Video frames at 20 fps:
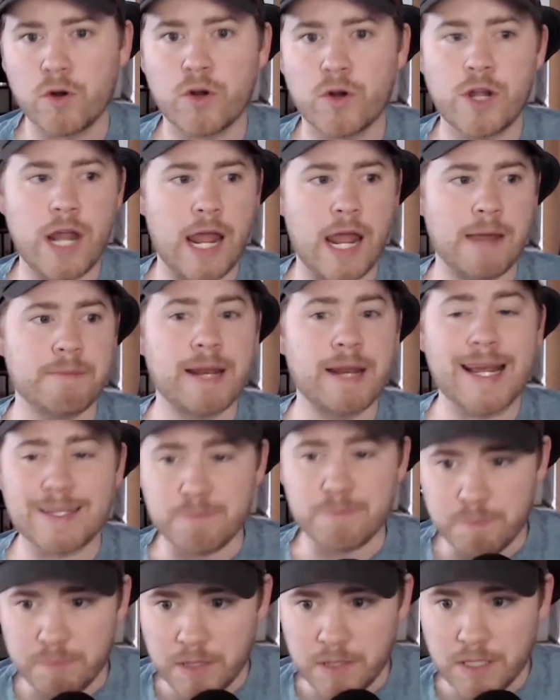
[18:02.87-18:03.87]
Notre Dame and has
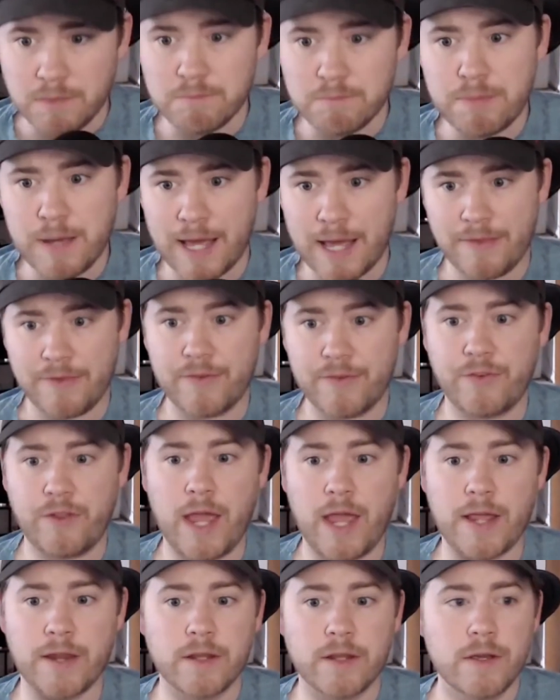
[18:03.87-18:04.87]
beaten Penn
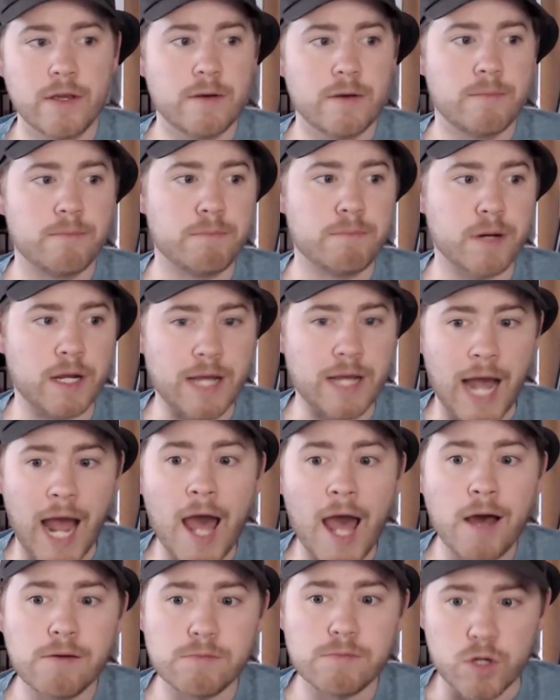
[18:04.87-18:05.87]
State, but
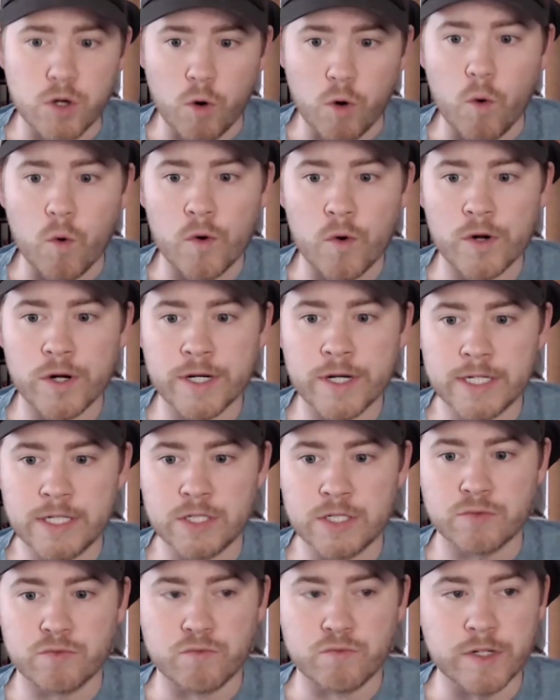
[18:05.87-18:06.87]
Kyle McCord
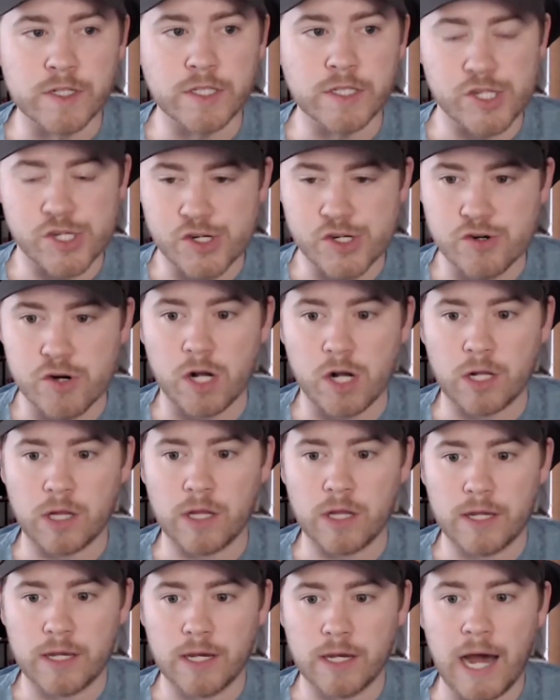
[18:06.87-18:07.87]
is really
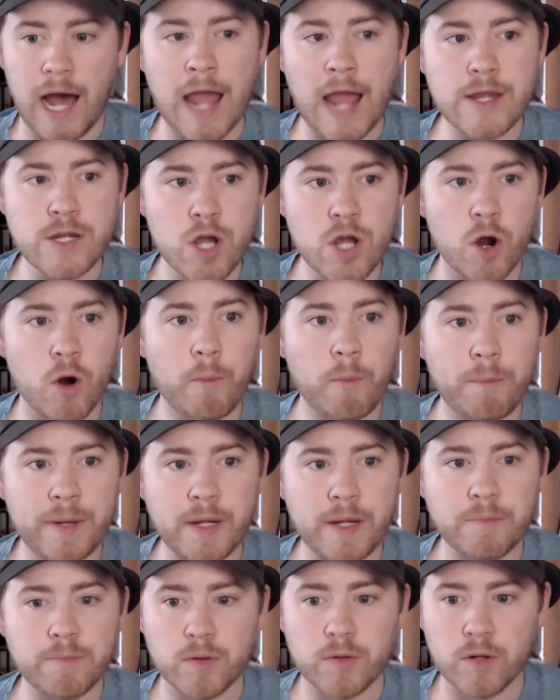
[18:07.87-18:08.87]
struggling. I know
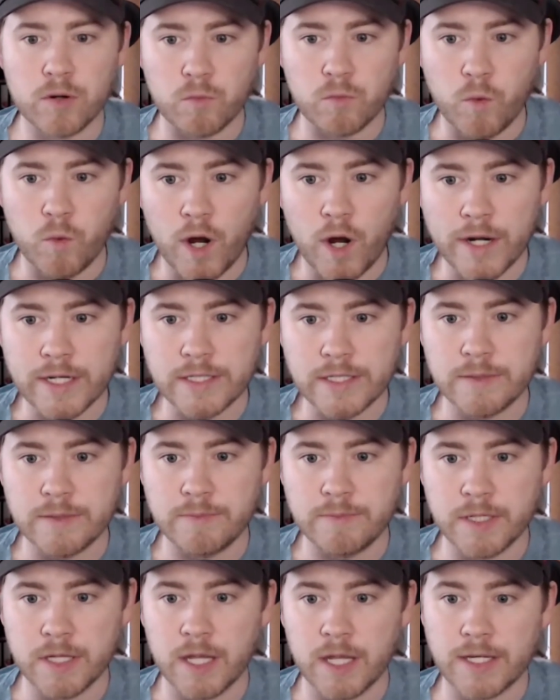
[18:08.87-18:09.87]
people are wanting to
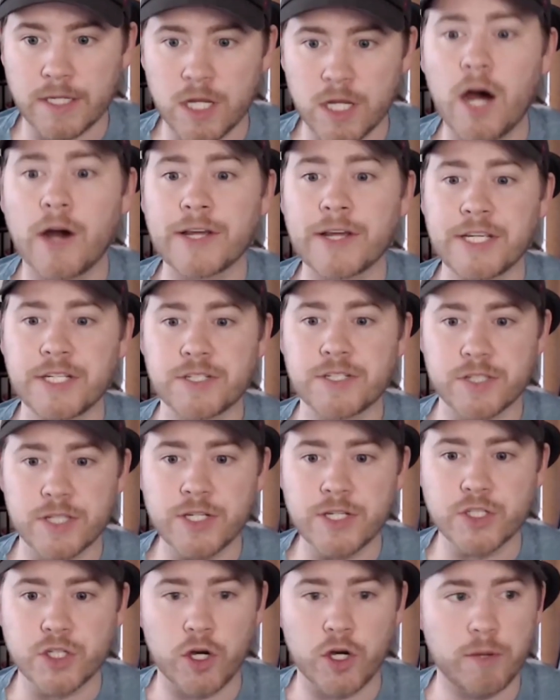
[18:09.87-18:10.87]
be like, no, he's
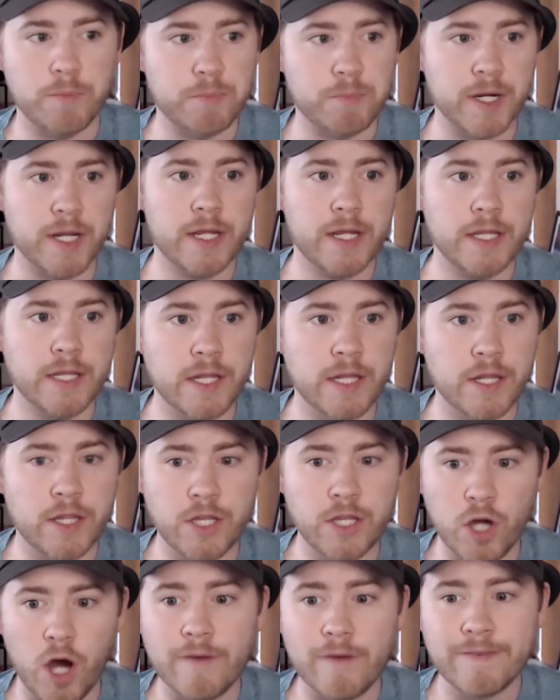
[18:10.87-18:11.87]
good, but
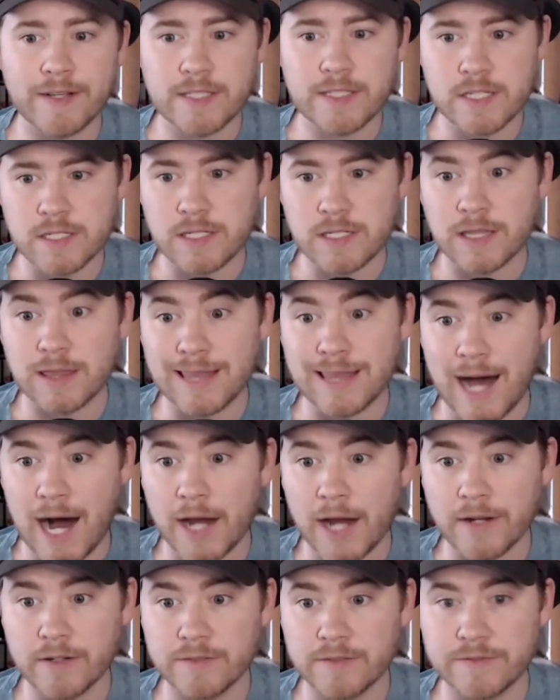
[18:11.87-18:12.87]
the offense is a
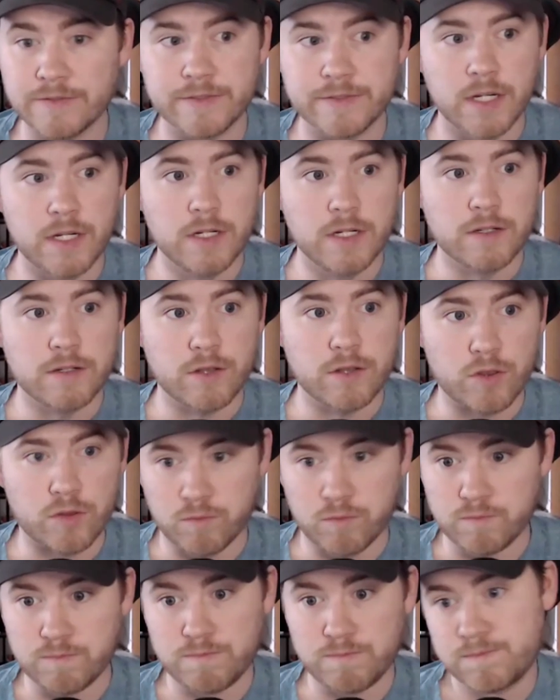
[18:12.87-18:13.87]
lot of
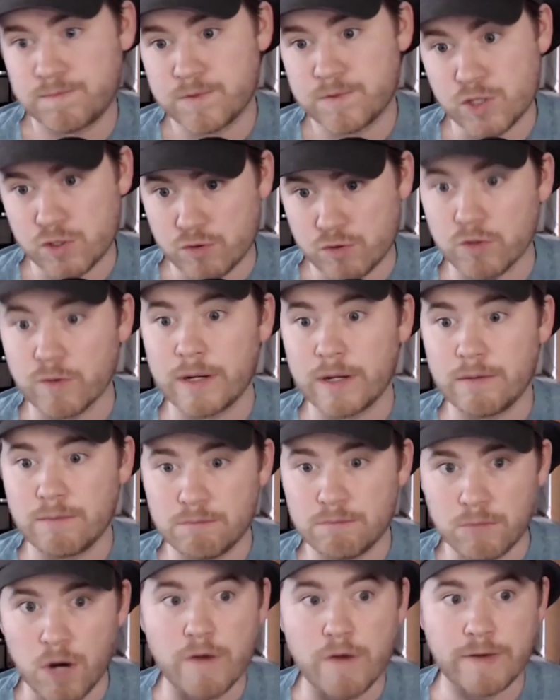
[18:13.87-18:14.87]
screw it.
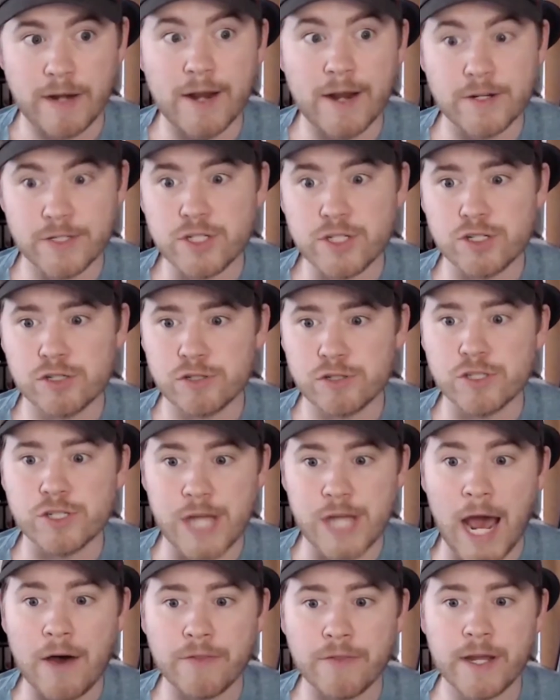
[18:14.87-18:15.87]
Marvin Harrison Jr. is
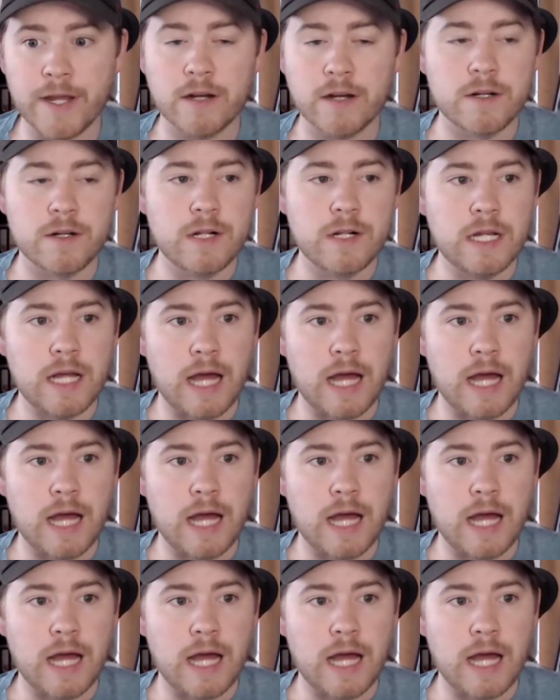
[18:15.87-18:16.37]
down there.